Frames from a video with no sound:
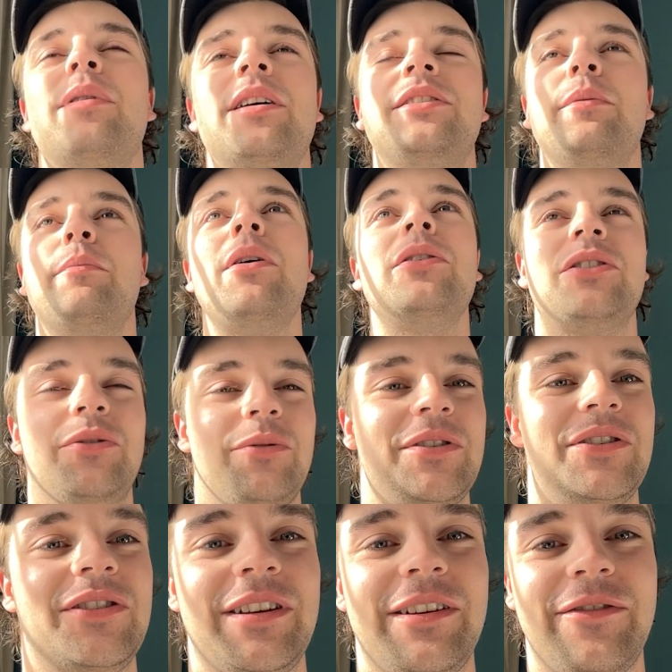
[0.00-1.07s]

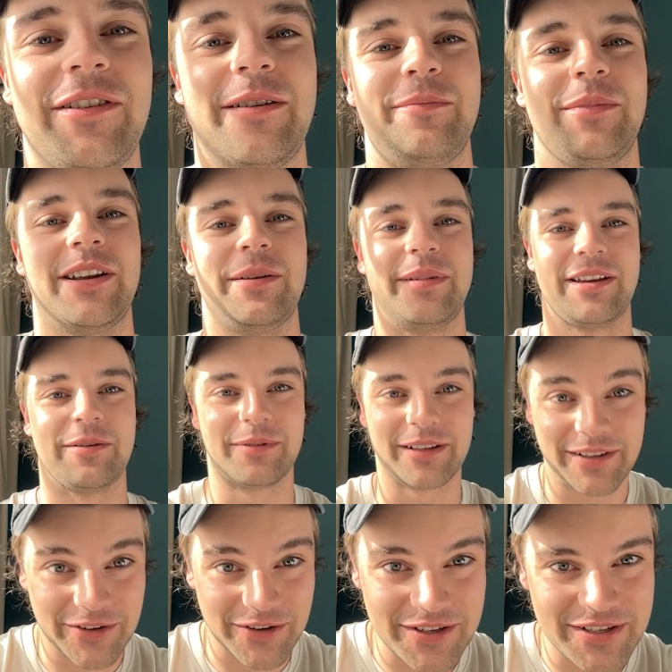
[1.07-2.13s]
tumultuous, if I'm going to be
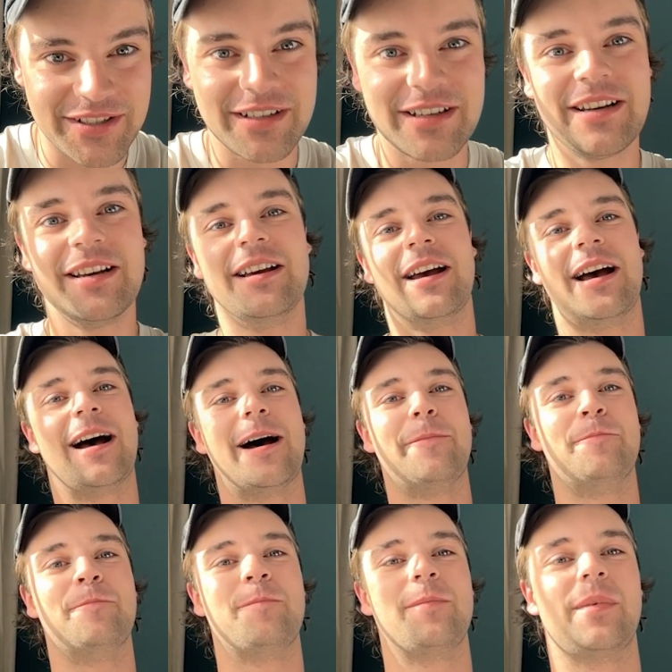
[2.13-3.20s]
completely honest,
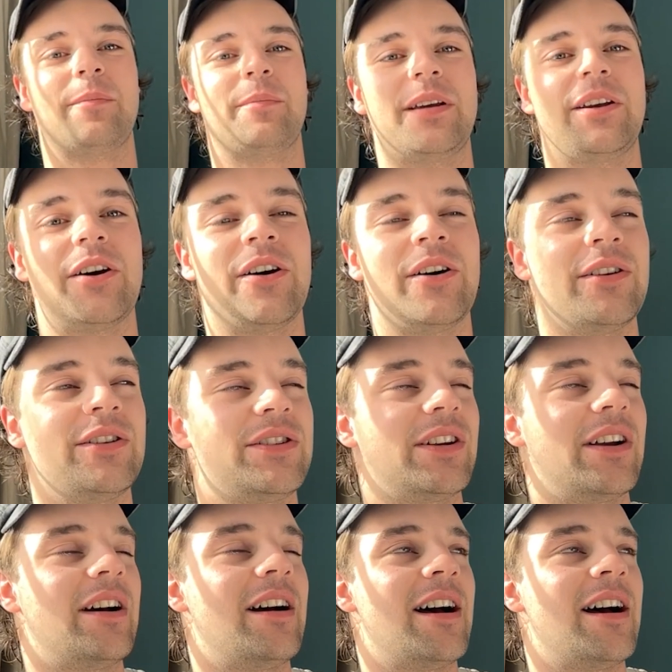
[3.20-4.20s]
because